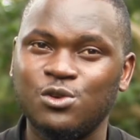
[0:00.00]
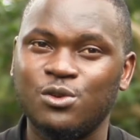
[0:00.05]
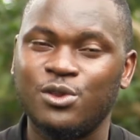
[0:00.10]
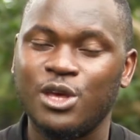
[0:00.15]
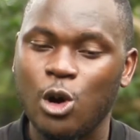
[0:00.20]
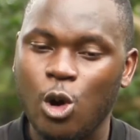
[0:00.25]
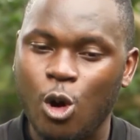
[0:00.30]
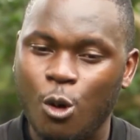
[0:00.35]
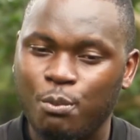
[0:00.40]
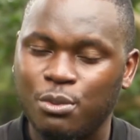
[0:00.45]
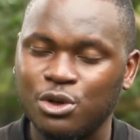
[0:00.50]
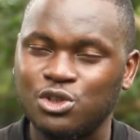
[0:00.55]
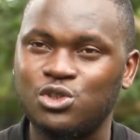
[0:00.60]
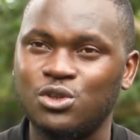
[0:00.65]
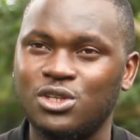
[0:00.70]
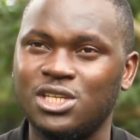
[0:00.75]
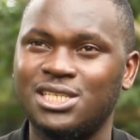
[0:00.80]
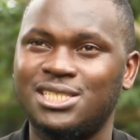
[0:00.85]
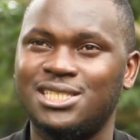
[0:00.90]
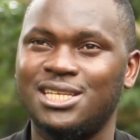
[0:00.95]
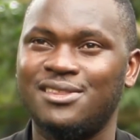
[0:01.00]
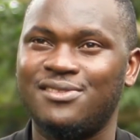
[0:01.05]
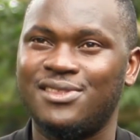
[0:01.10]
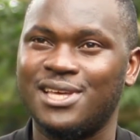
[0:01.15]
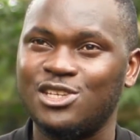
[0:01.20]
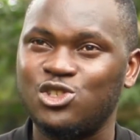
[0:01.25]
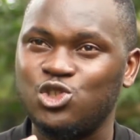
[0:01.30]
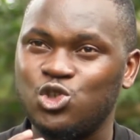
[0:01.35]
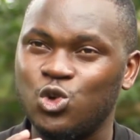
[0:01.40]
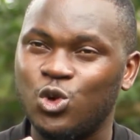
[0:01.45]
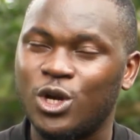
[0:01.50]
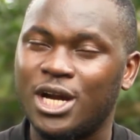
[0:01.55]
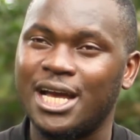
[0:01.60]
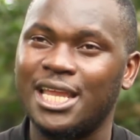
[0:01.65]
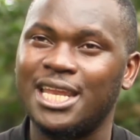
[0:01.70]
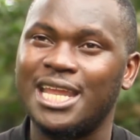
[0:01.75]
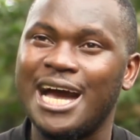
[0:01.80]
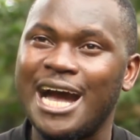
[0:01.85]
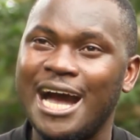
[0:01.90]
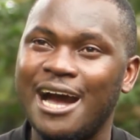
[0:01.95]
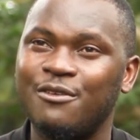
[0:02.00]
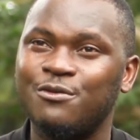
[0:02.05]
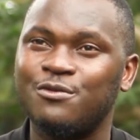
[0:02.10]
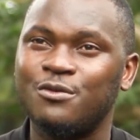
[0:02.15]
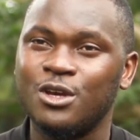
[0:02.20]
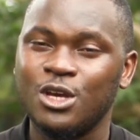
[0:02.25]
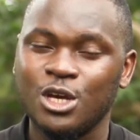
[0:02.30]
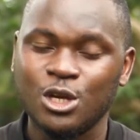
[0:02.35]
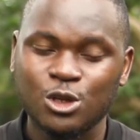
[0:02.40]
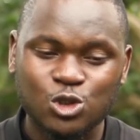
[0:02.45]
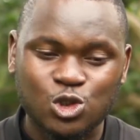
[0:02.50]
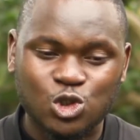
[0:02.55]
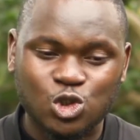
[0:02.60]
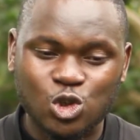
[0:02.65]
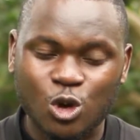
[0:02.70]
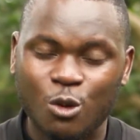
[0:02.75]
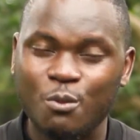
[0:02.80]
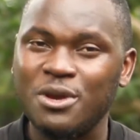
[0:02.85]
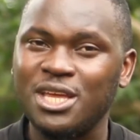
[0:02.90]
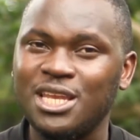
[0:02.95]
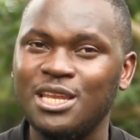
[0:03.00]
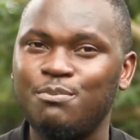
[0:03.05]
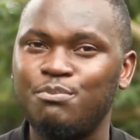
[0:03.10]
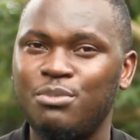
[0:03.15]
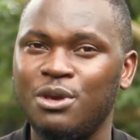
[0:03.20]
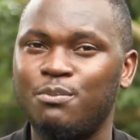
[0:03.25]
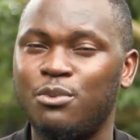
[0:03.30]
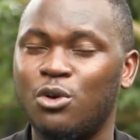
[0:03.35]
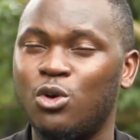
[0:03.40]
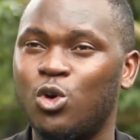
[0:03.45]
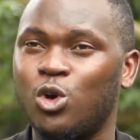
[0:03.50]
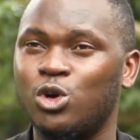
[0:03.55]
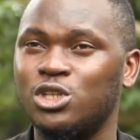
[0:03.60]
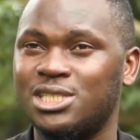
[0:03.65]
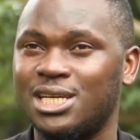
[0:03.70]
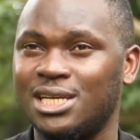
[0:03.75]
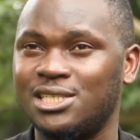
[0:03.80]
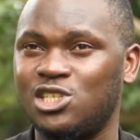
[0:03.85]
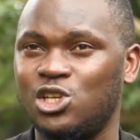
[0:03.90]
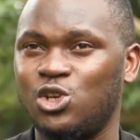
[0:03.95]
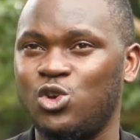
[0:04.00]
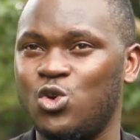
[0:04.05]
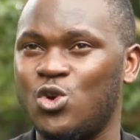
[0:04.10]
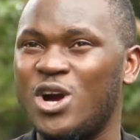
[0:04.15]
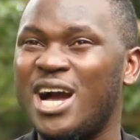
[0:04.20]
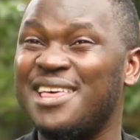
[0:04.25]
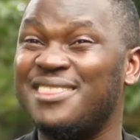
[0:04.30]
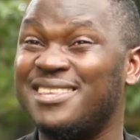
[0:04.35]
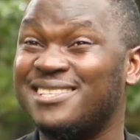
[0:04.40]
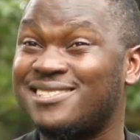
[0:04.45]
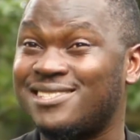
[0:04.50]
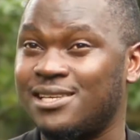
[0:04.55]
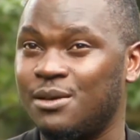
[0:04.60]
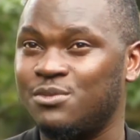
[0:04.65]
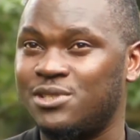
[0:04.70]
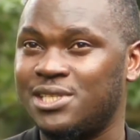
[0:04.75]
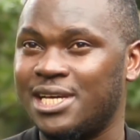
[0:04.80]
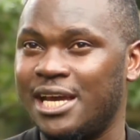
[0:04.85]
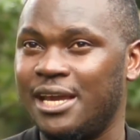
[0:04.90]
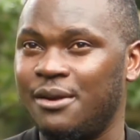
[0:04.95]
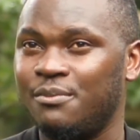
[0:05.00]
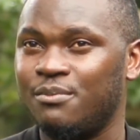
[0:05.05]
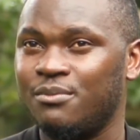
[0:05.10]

the opportunity that you can have so many people contacting you at the same time.